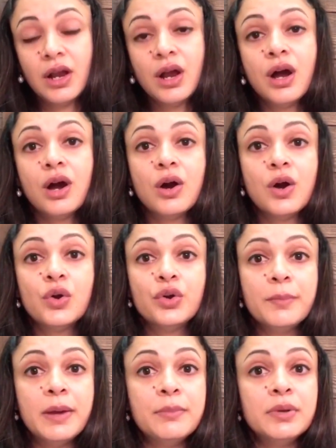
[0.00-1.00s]

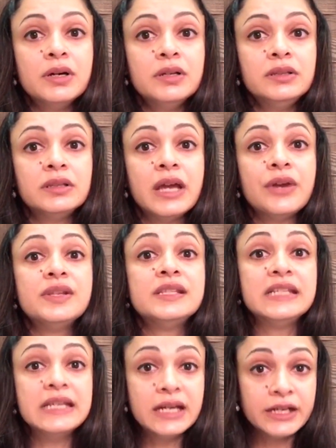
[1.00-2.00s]
Remember, there is
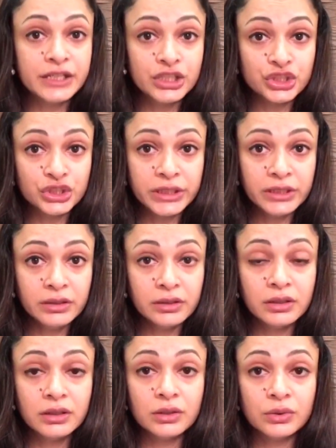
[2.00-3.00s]
deconditioning,
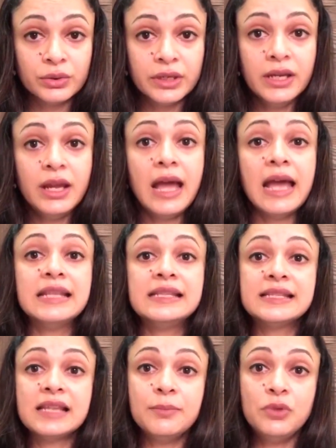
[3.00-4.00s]
okay, and
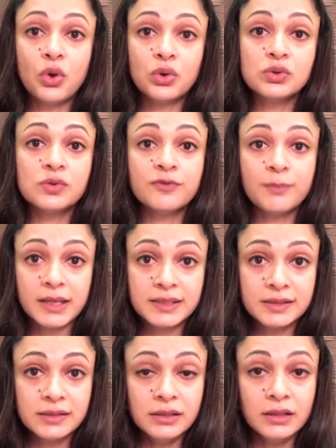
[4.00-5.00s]
some loss of
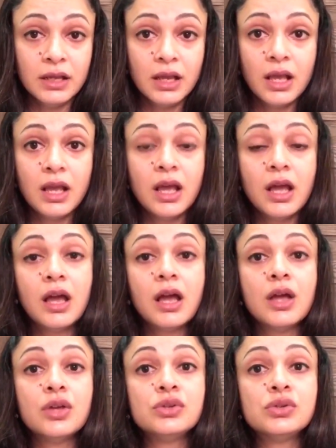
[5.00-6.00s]
muscle.
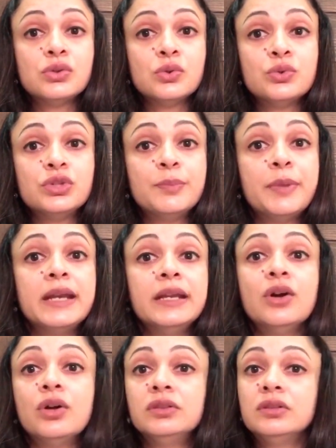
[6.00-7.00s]
So,
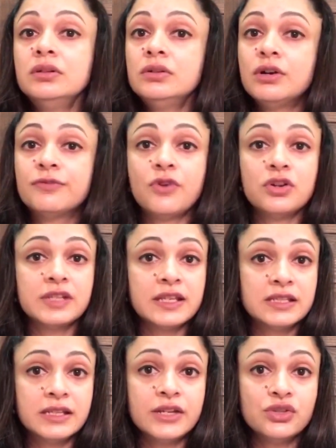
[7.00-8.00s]
depending on the, of course,
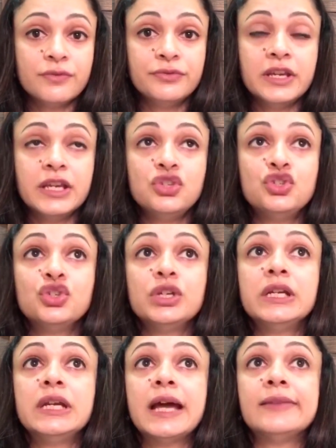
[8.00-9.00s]
extent of the
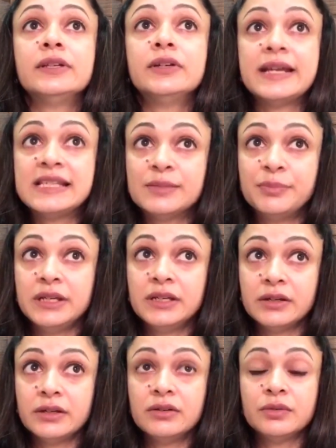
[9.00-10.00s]
injury and the rest
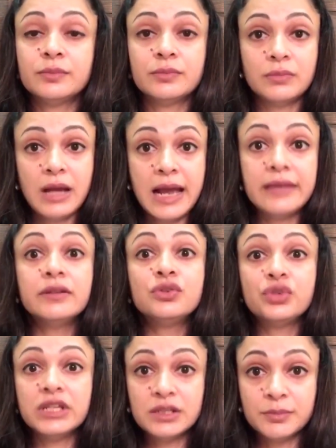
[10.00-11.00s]
period and the
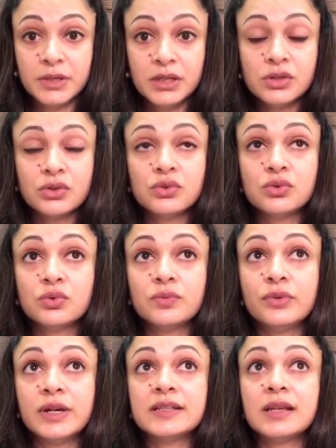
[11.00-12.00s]
treatment. So,
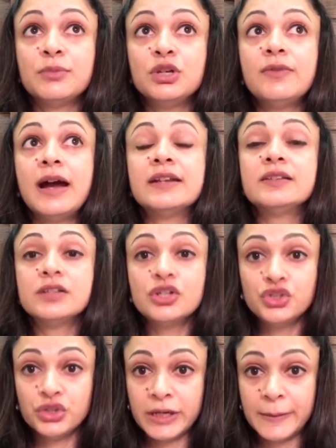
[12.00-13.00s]
for example, you've had a surgery.